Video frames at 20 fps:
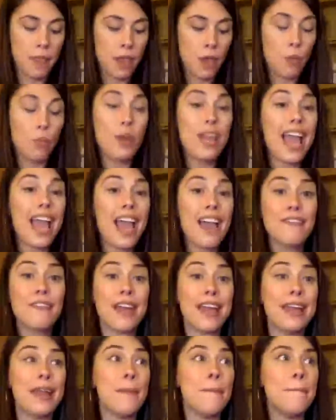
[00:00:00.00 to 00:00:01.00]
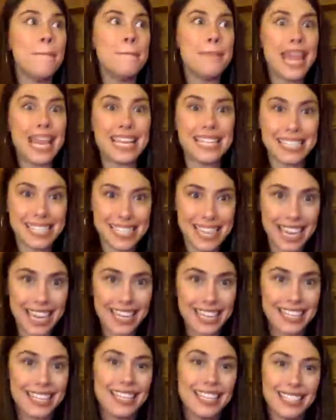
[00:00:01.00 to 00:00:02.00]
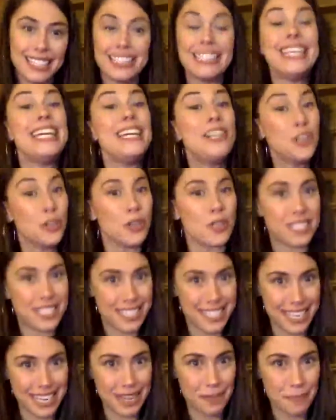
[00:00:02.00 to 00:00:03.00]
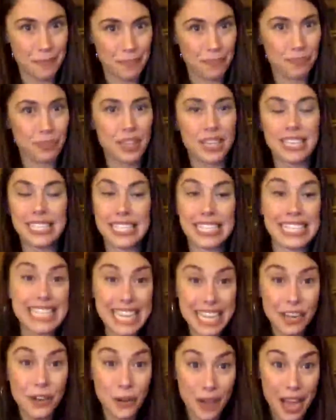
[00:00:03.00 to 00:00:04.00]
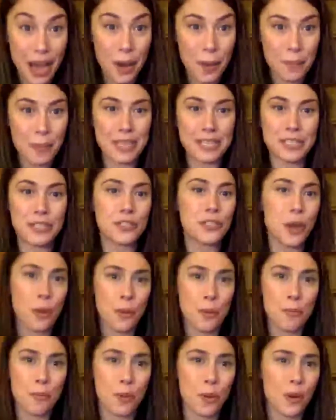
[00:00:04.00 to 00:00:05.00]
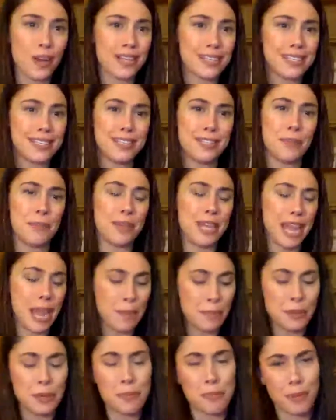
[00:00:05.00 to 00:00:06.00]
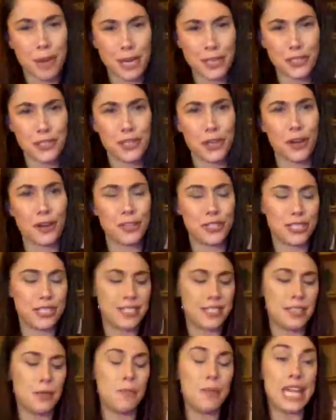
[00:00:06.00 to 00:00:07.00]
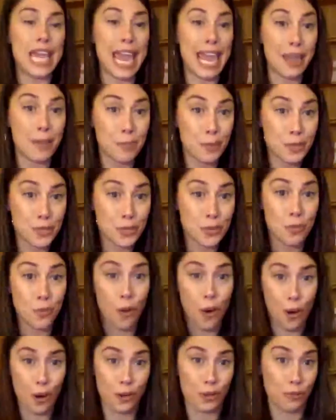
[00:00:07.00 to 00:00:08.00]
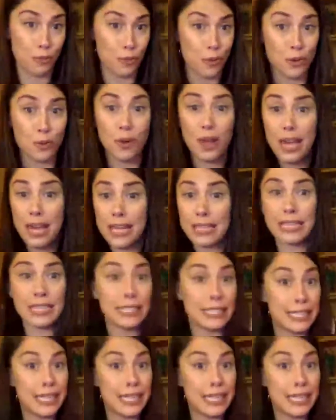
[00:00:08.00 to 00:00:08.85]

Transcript: We have an amazing legal team, because legal help is so important to be able to press charges, to be able to walk through the